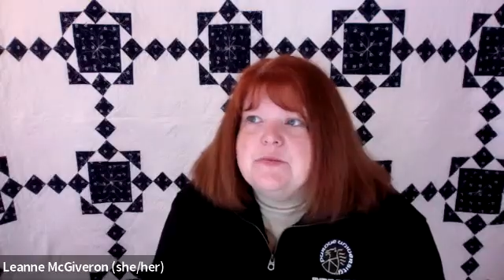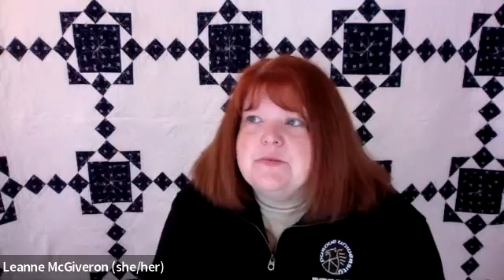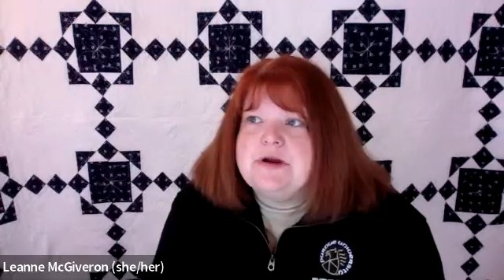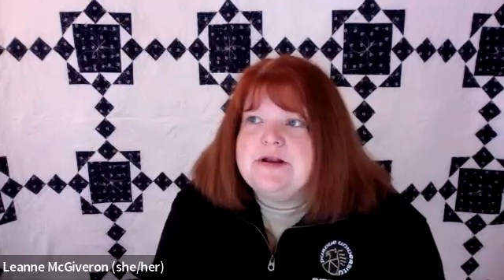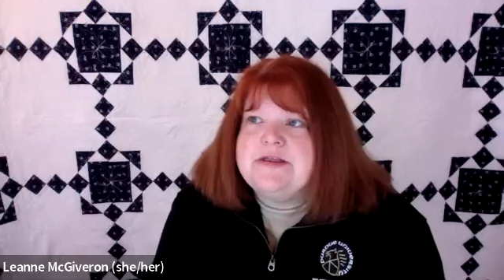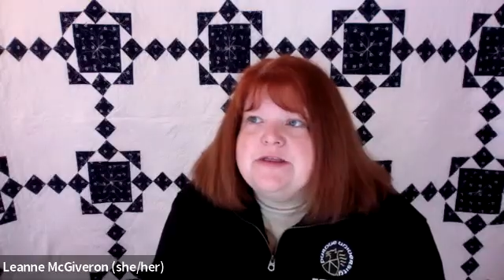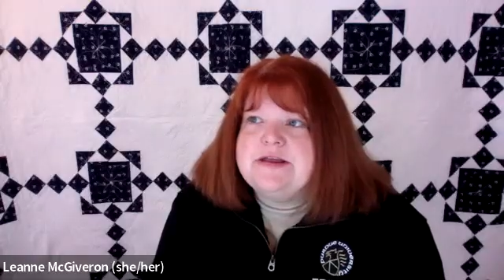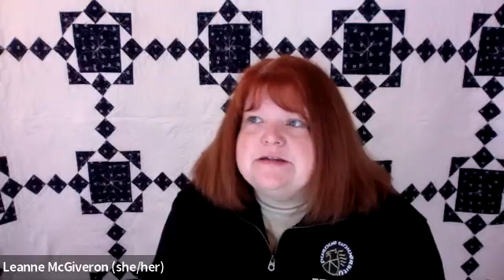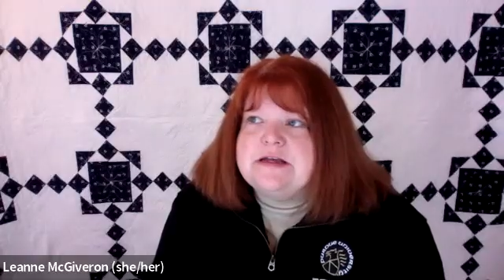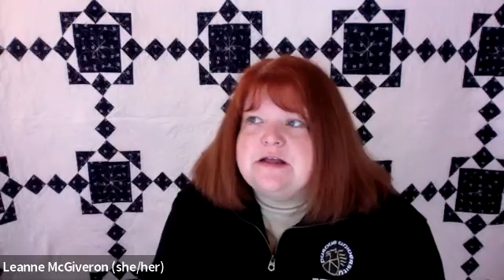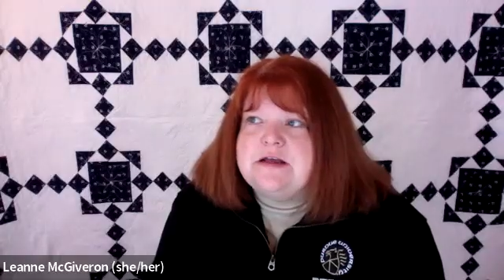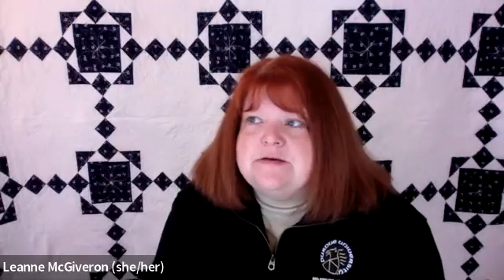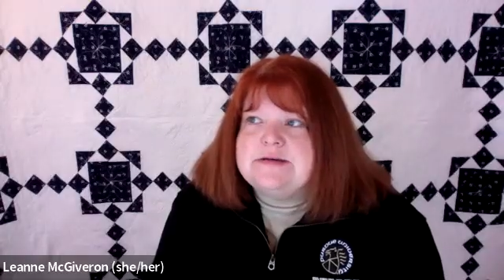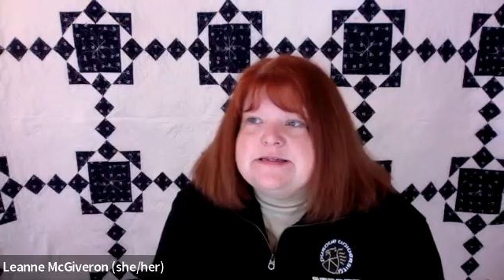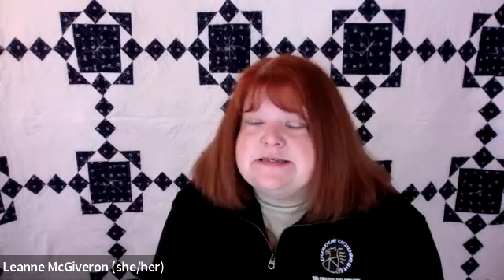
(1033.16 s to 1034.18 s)
one of the things I
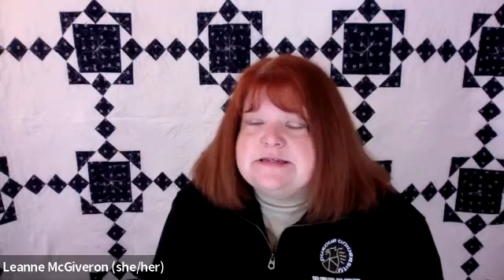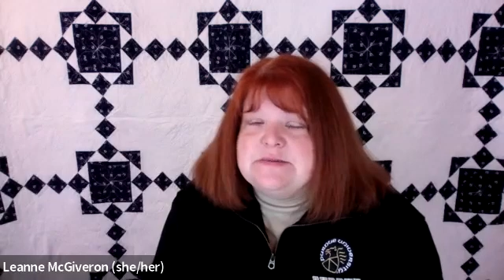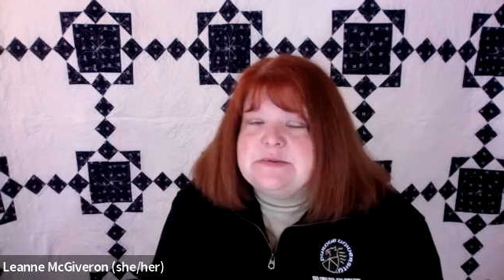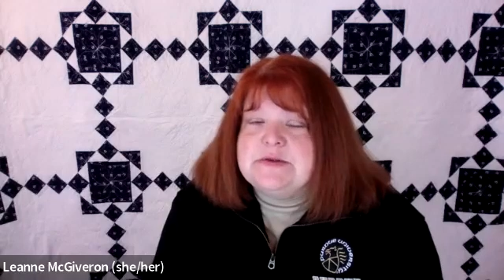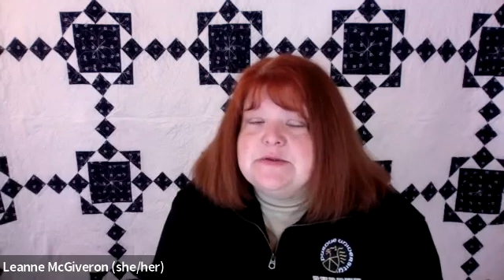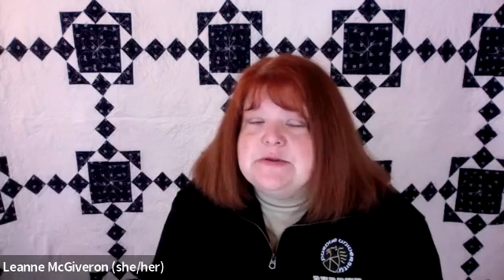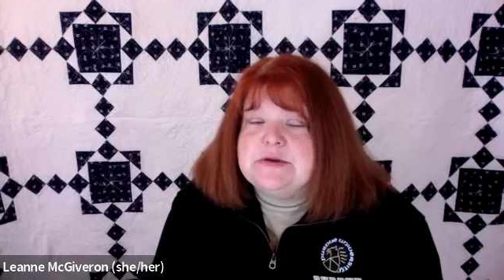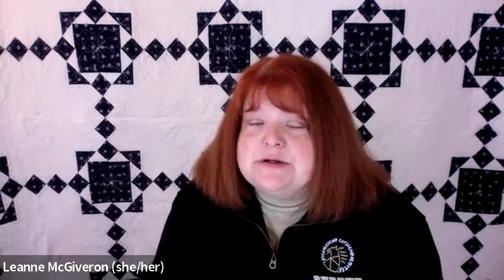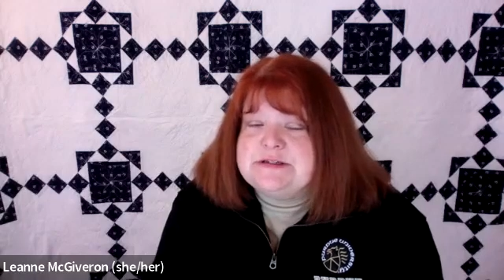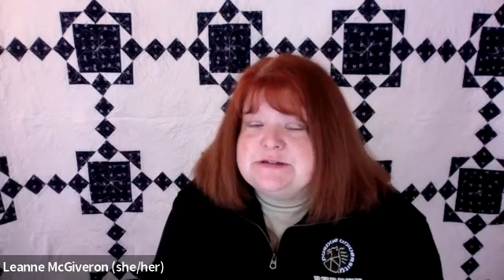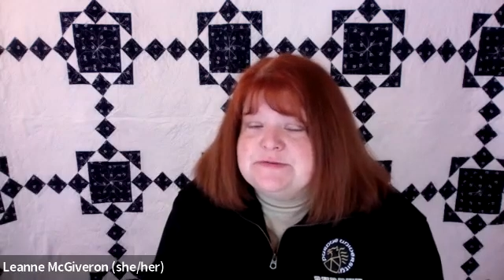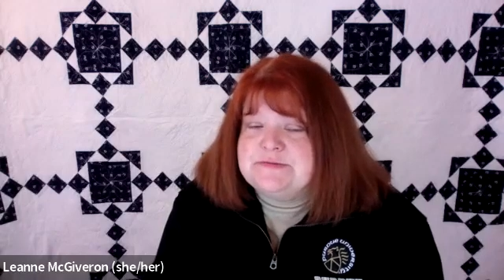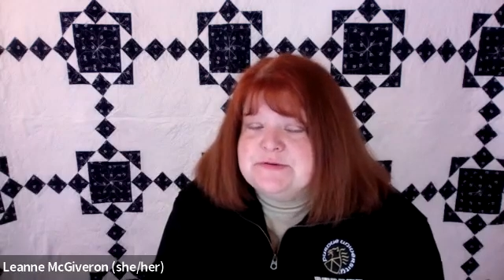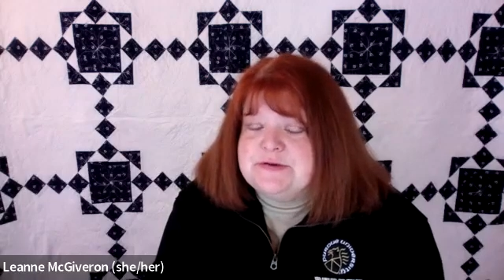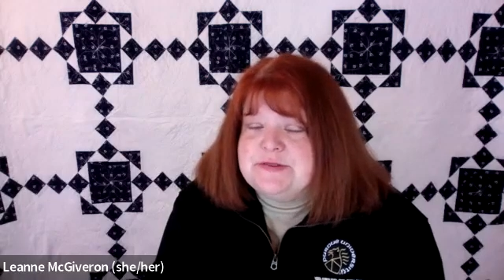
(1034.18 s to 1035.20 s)
always say is we look
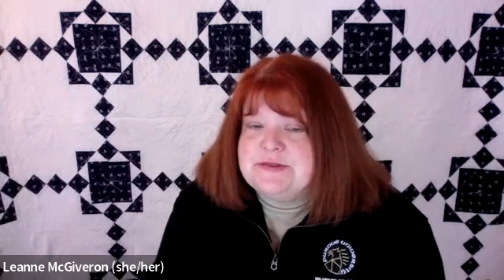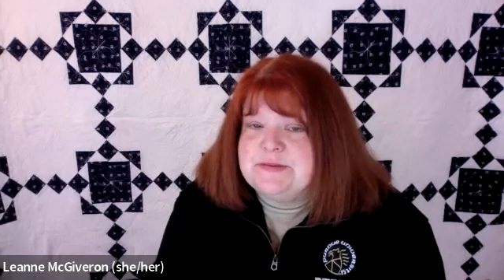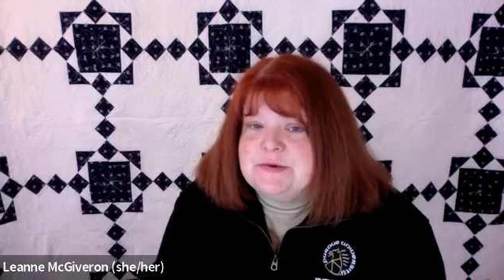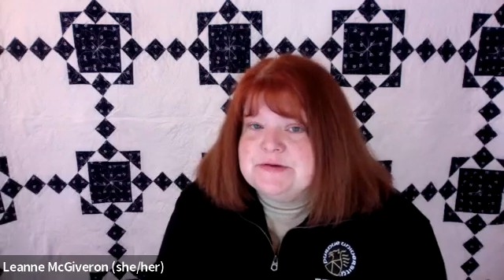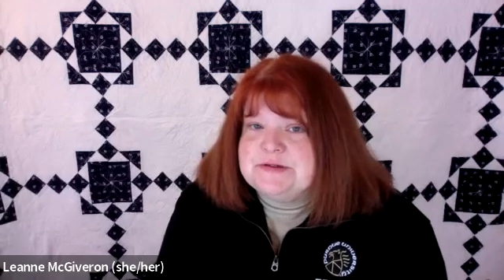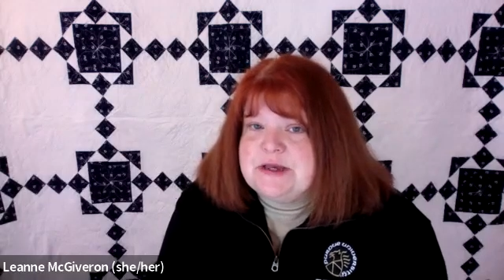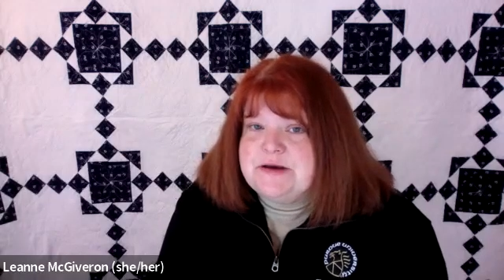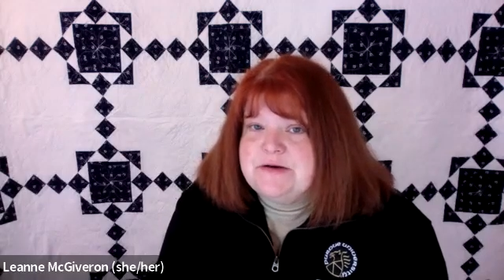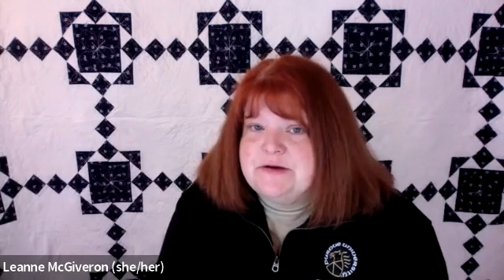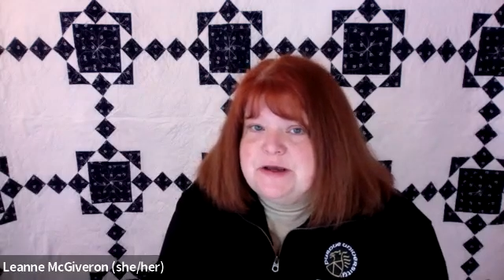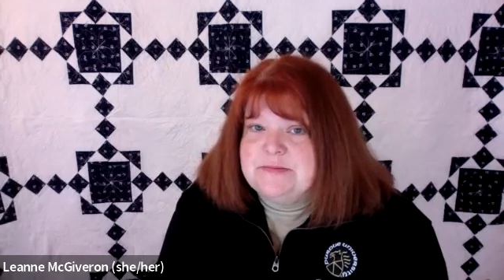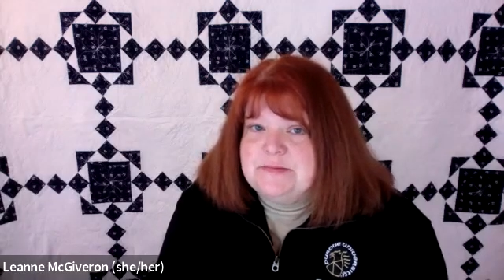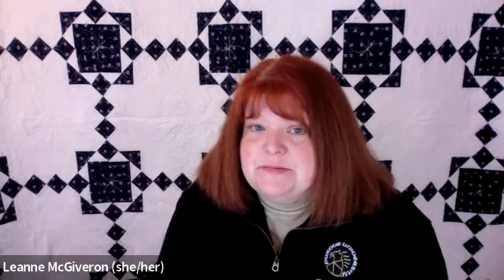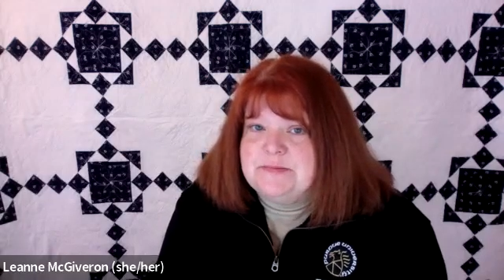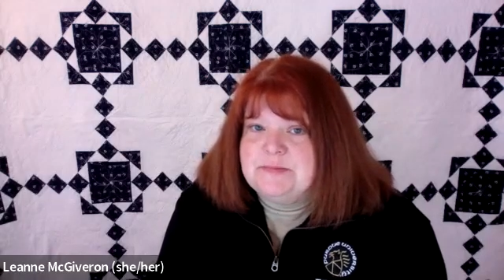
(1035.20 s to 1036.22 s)
different than most higher
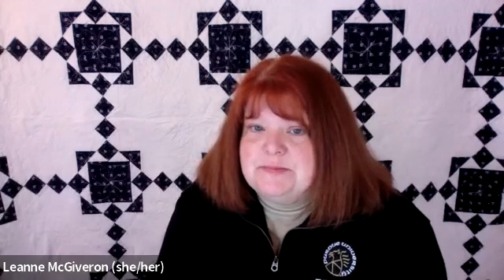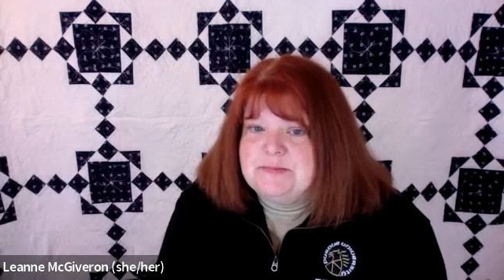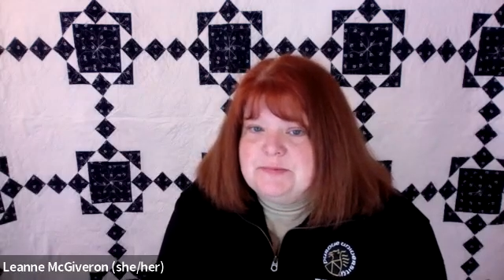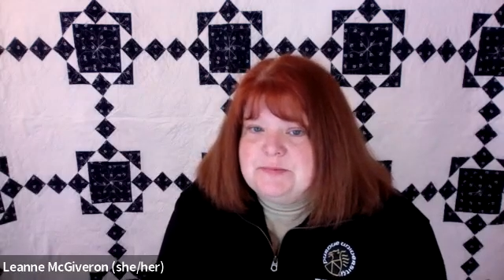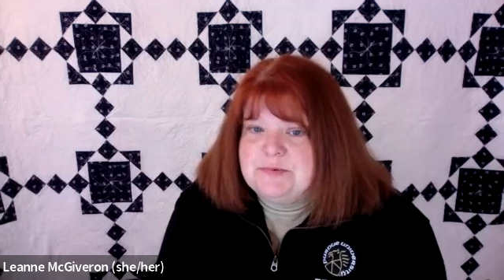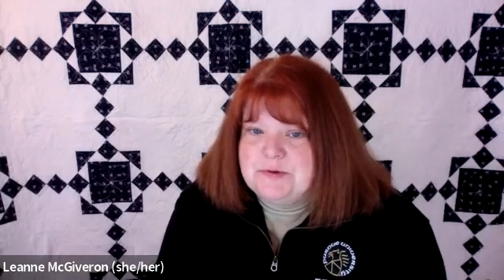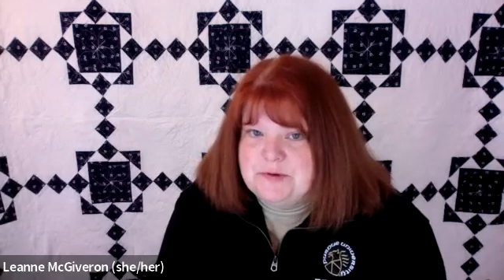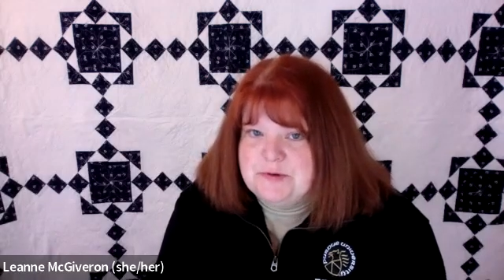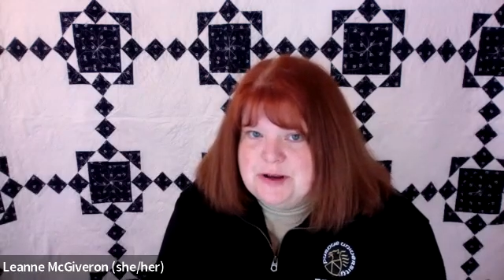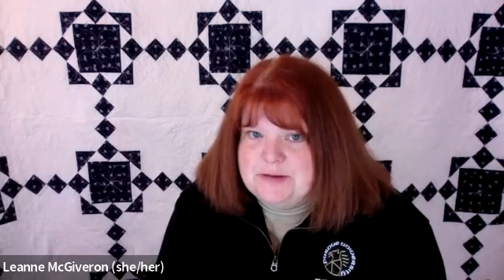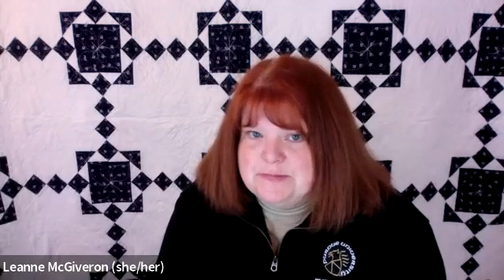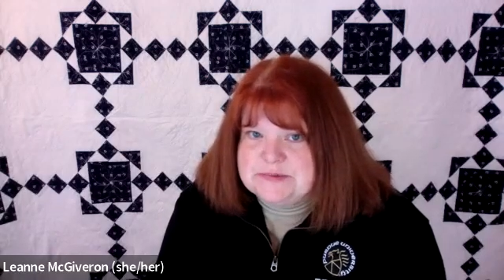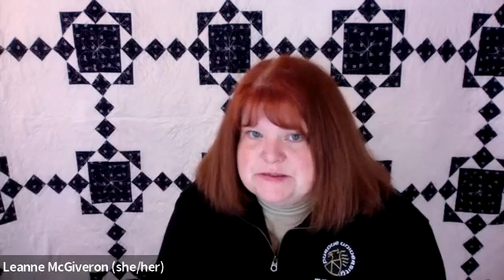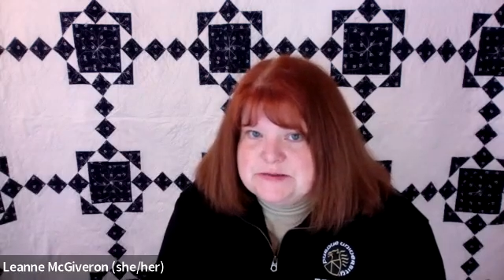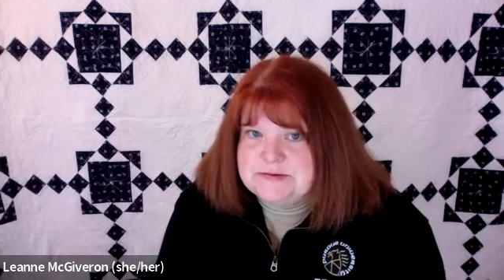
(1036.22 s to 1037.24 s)
ed
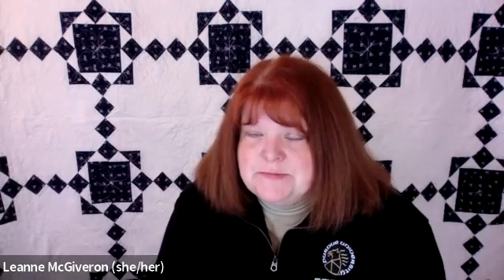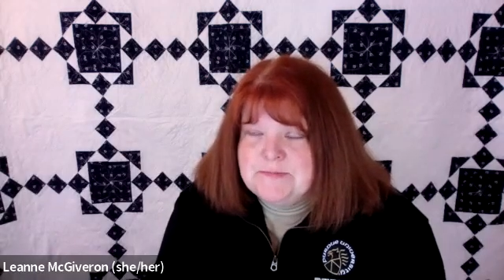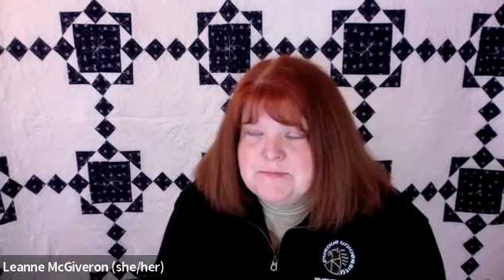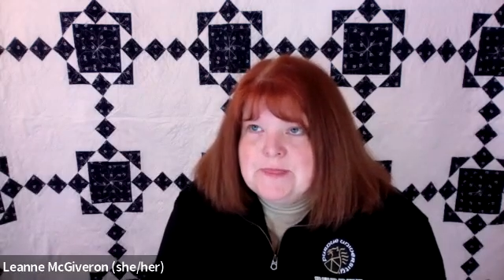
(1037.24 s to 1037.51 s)
programs.